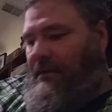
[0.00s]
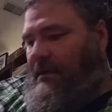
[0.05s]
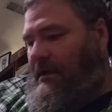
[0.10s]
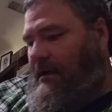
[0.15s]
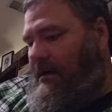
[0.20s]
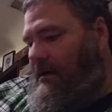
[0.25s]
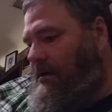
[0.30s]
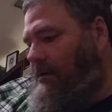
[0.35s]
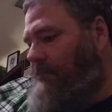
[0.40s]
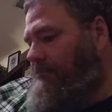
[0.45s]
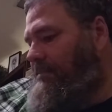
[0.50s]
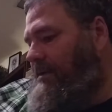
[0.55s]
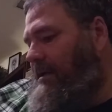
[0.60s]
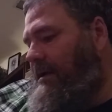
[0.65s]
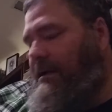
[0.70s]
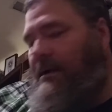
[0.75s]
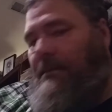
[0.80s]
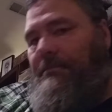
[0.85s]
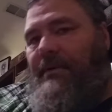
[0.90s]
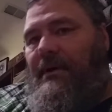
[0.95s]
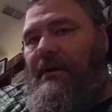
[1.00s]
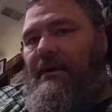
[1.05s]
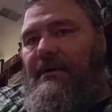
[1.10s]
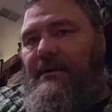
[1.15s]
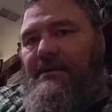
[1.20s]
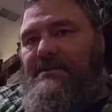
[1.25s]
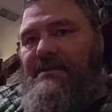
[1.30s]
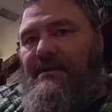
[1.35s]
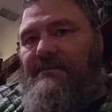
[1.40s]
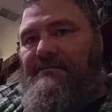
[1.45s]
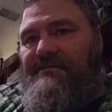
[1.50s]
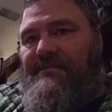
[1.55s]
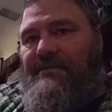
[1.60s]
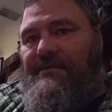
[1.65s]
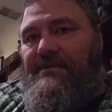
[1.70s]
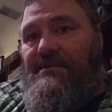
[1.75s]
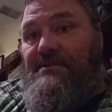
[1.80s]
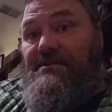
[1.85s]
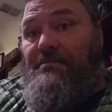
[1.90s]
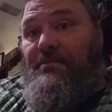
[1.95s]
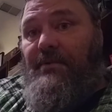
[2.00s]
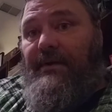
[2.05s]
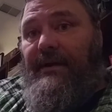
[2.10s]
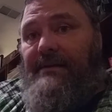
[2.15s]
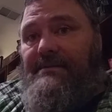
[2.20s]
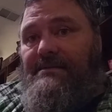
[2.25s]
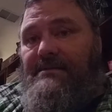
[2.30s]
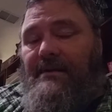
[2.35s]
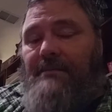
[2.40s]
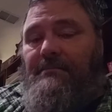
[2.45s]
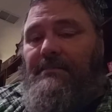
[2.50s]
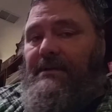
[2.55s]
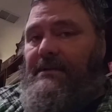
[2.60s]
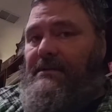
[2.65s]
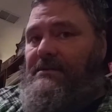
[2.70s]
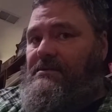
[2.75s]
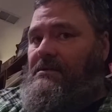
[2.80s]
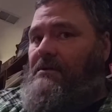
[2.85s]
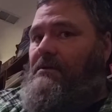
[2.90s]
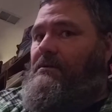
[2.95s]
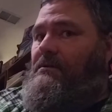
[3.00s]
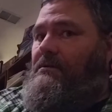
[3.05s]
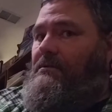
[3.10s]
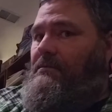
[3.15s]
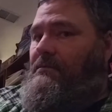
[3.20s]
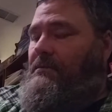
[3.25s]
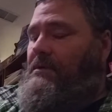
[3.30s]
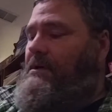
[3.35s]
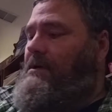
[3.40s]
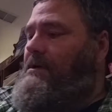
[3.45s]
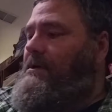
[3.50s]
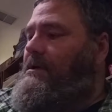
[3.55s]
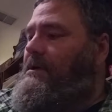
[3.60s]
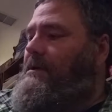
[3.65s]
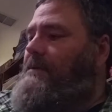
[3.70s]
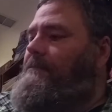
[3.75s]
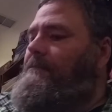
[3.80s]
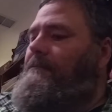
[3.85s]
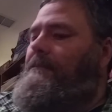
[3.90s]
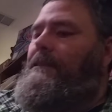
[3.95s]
are taken apart except for the spring assembly, so we're good.